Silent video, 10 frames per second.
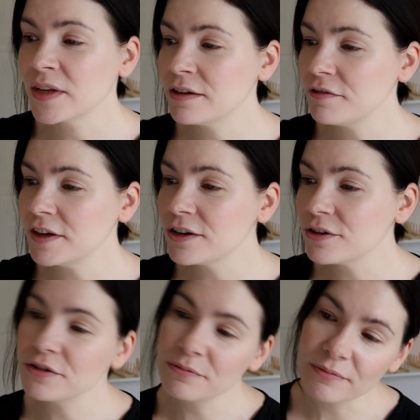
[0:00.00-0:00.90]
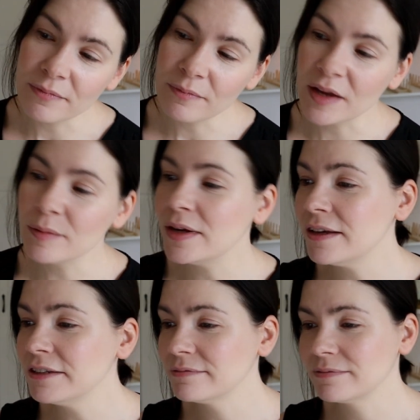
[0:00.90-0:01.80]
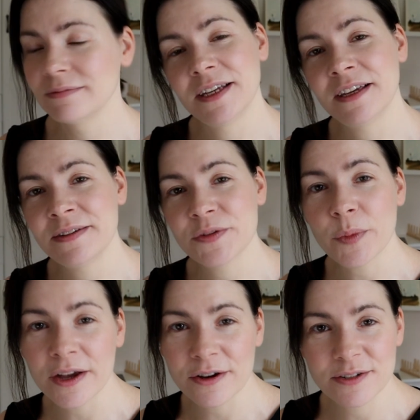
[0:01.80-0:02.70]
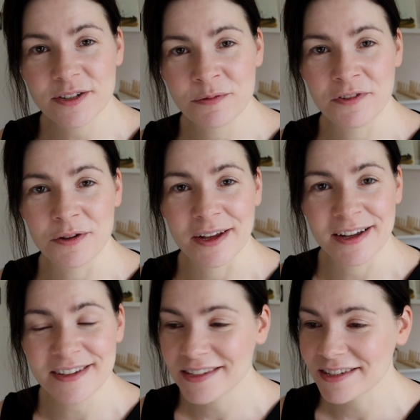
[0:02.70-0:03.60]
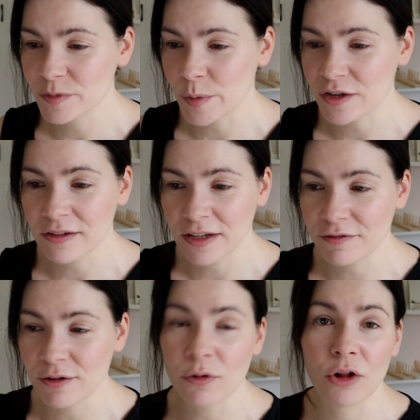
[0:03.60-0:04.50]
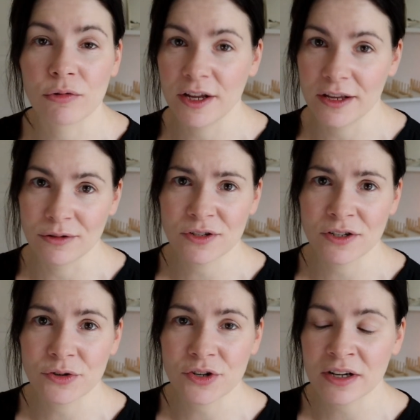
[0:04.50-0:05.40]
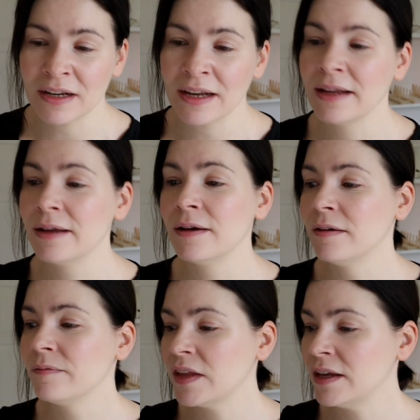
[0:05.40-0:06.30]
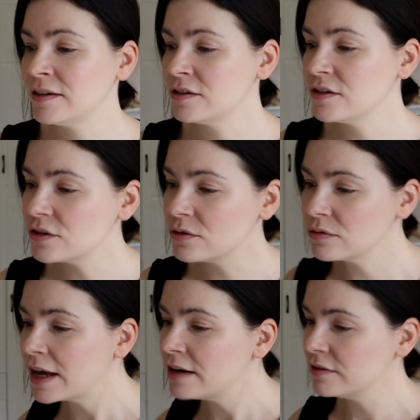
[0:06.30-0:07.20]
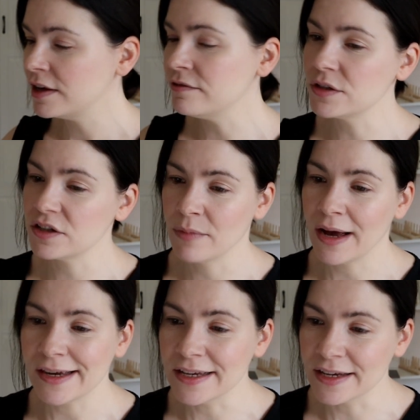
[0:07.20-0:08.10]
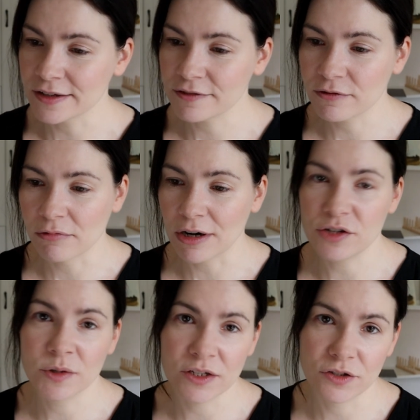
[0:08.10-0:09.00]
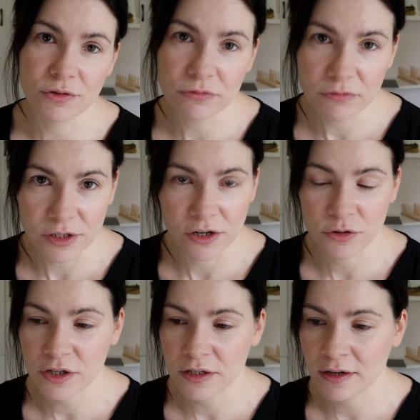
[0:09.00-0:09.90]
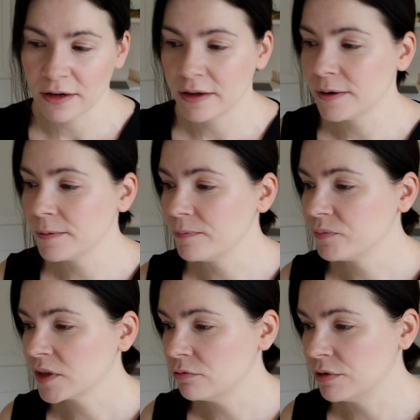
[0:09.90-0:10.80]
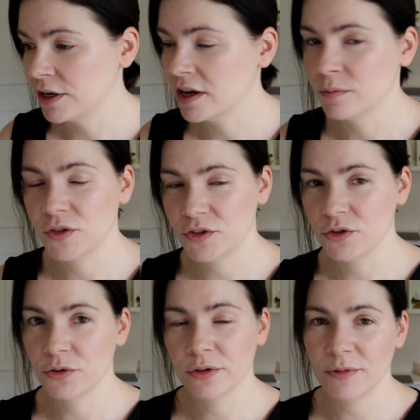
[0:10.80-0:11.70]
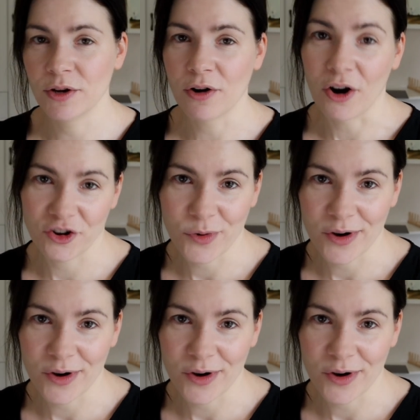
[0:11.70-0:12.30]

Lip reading: And I figured maybe it can inspire some of you guys, especially if you already use Notion, and just to kind of give you some ideas for what you can do with Notion when it comes to your art